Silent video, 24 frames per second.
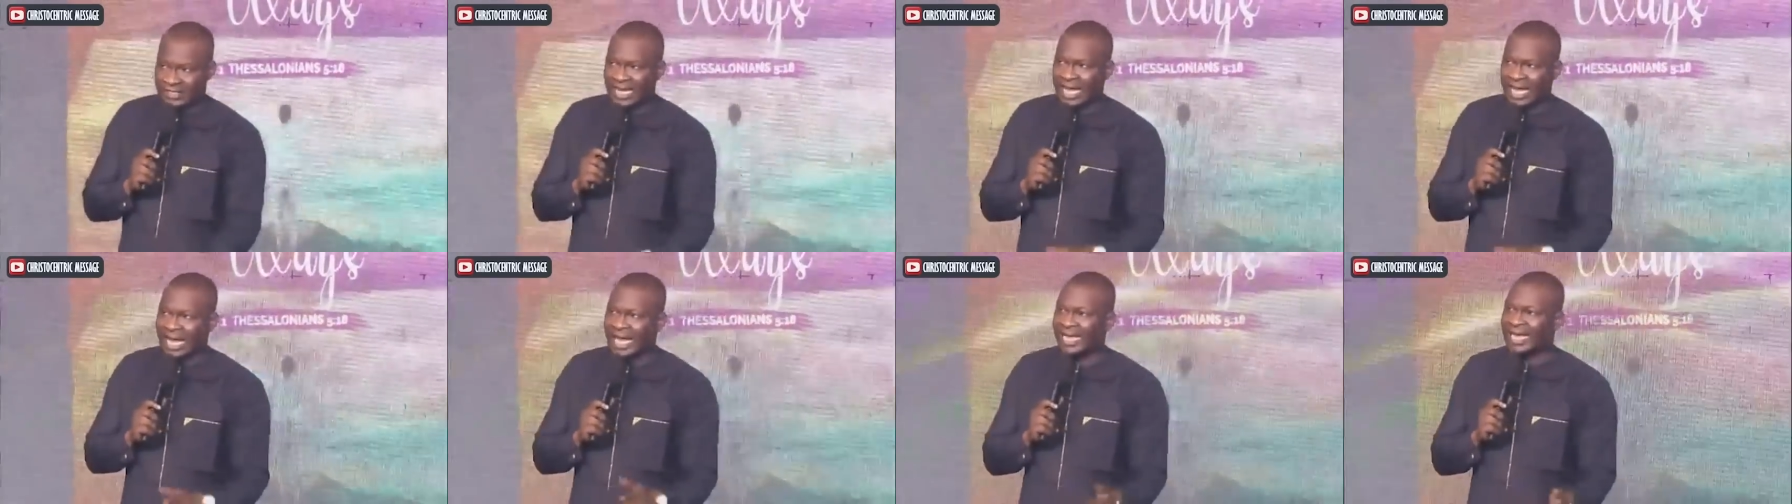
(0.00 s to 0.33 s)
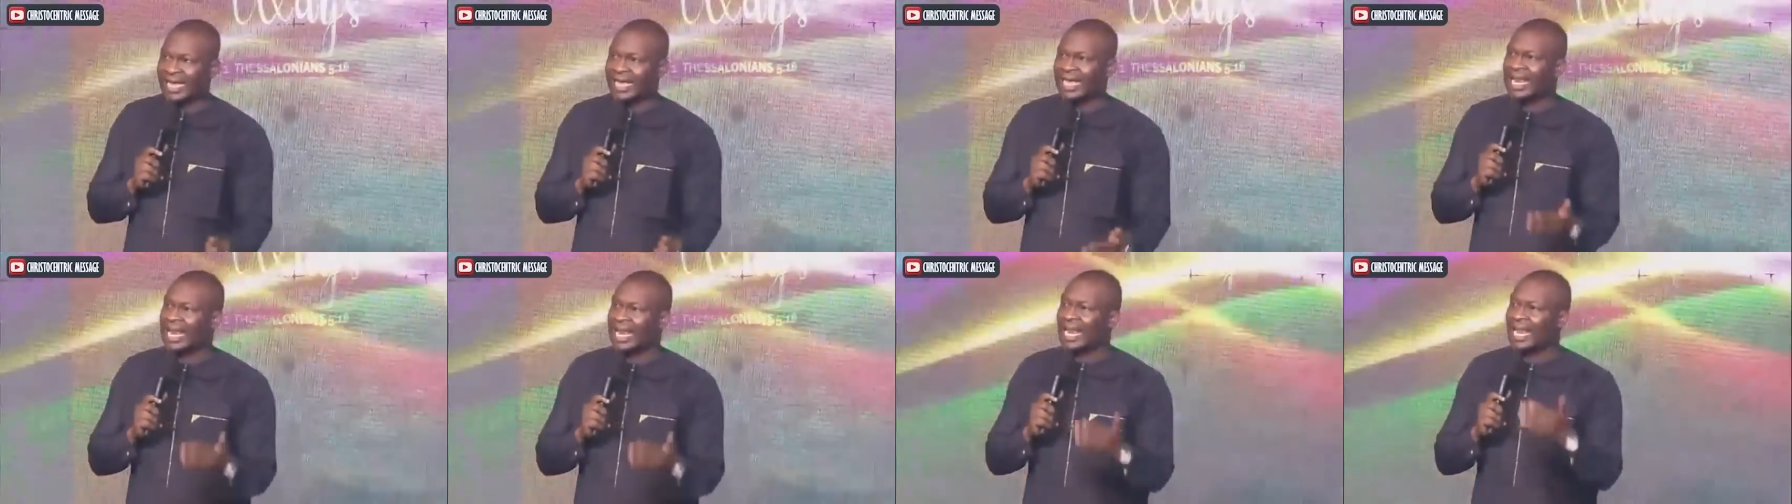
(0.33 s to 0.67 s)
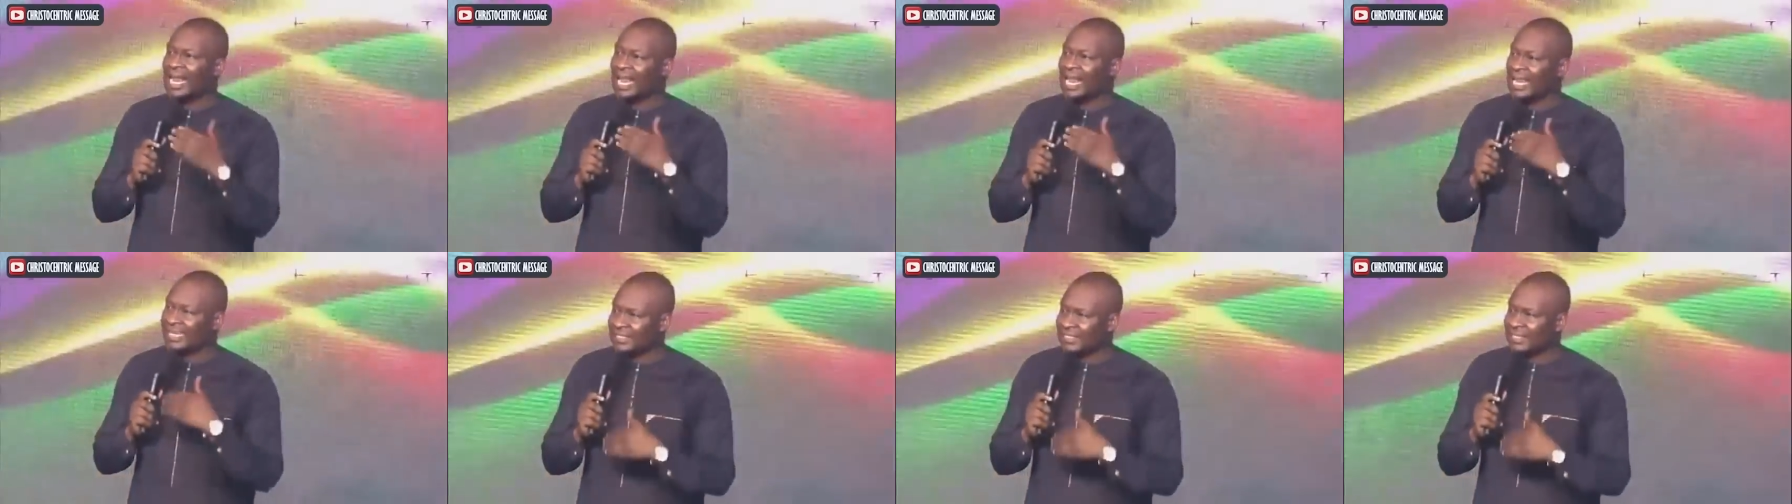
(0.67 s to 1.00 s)
they are a
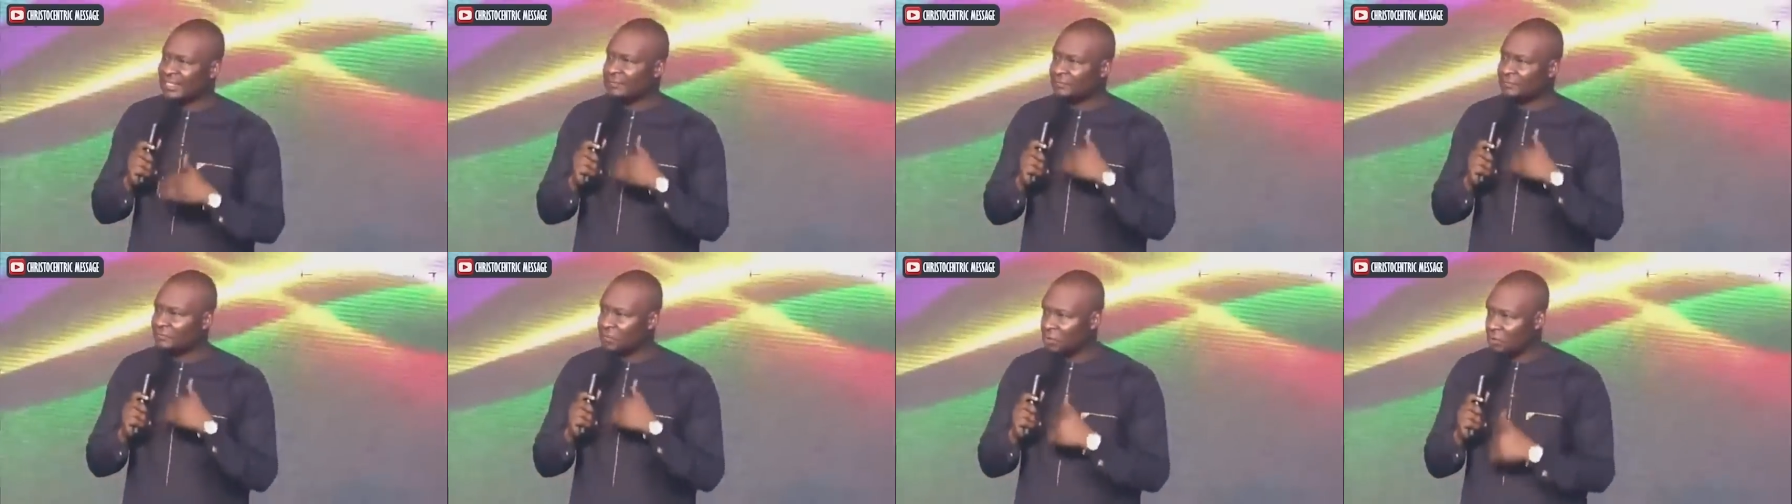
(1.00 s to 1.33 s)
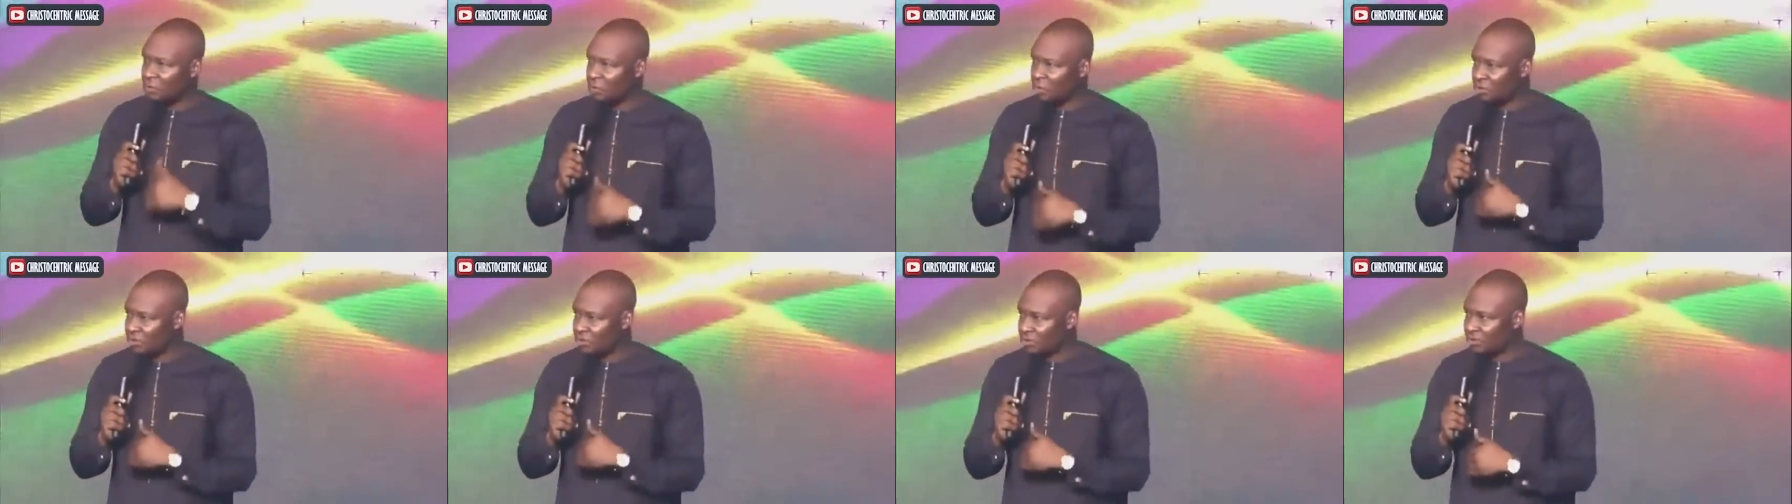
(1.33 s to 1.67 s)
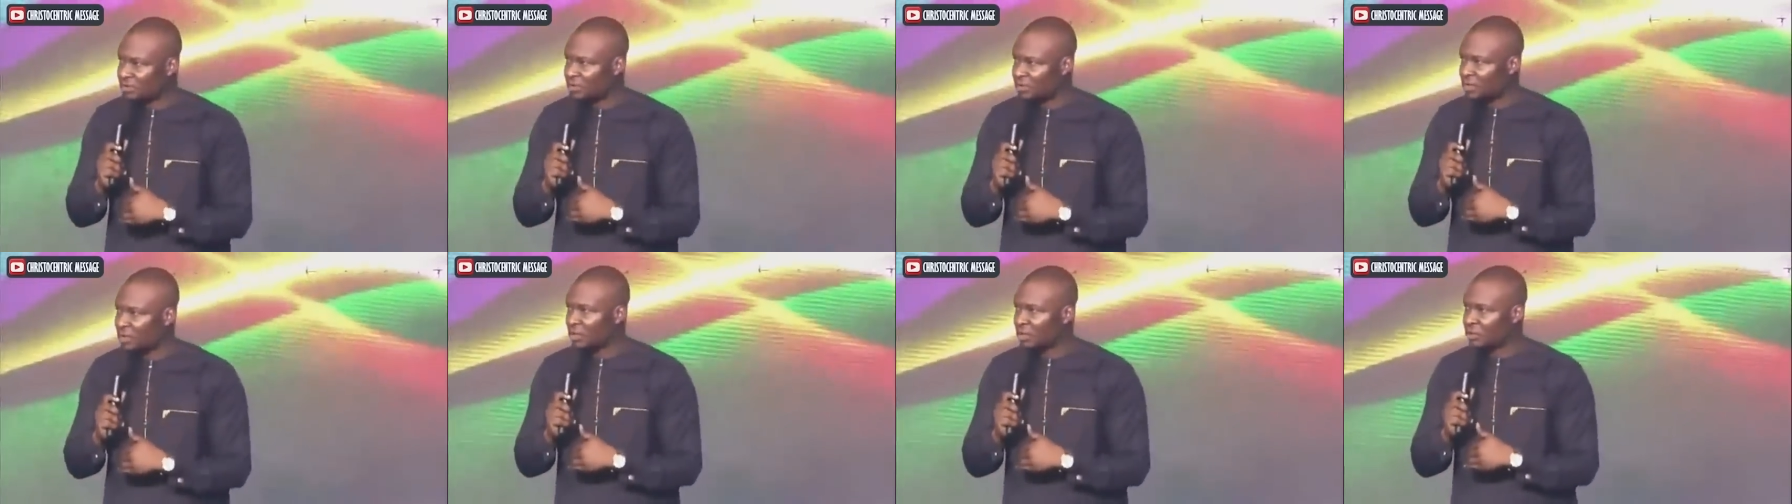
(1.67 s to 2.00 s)
lesson for
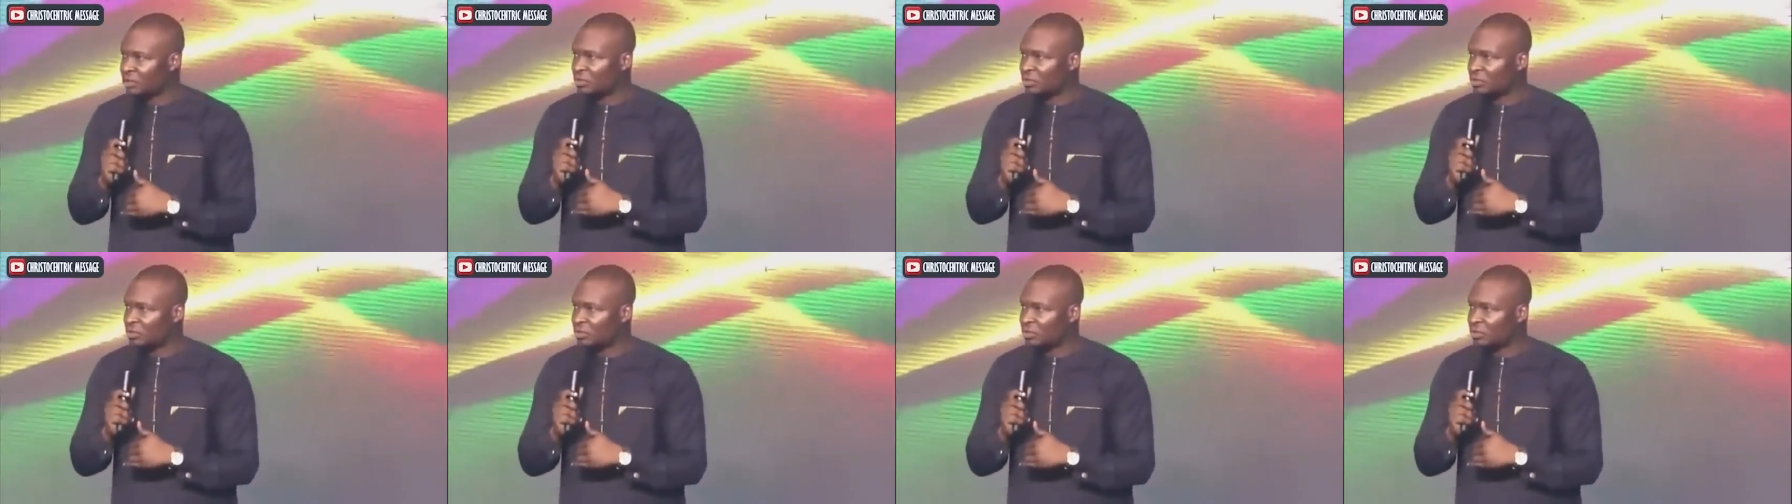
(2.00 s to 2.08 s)
us